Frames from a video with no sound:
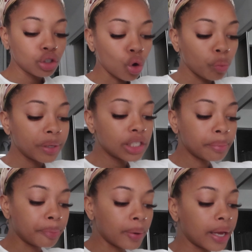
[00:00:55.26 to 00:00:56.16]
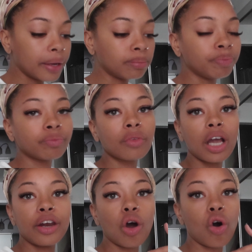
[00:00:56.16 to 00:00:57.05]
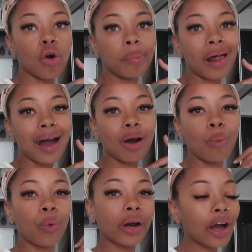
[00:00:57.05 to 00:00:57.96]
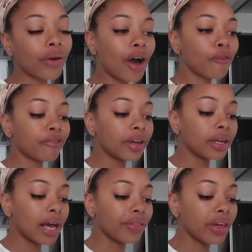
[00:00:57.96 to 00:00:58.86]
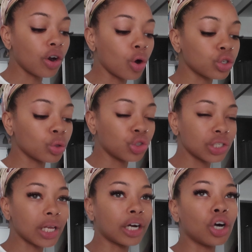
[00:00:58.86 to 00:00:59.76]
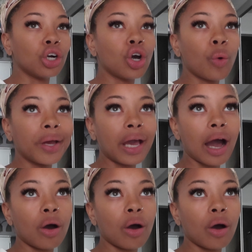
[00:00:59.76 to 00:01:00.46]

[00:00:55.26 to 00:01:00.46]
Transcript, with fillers: They told me to bring an all black workout outfit and then also just like a going